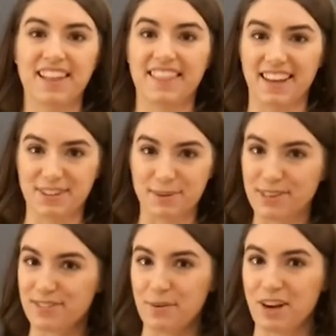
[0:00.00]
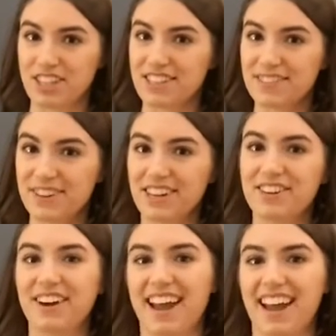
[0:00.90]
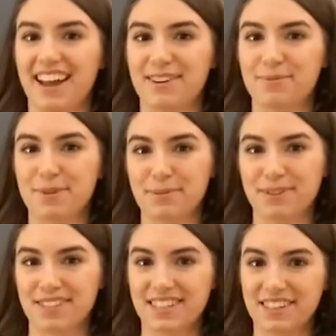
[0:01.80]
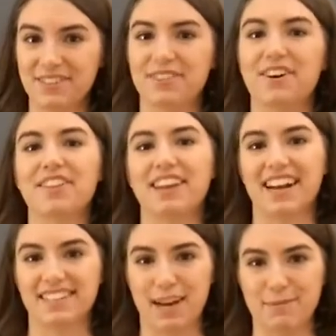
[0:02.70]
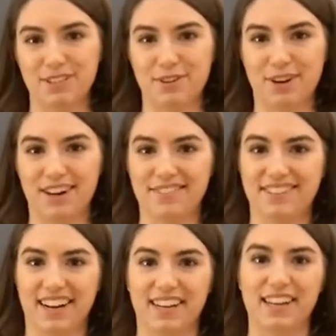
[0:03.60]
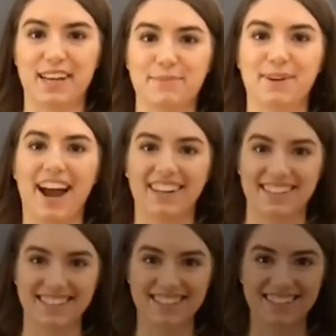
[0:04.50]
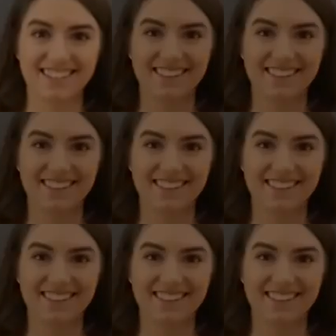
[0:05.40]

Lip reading: Thank you so much for watching this video, and we will see you on the next episode of Technique in Practice.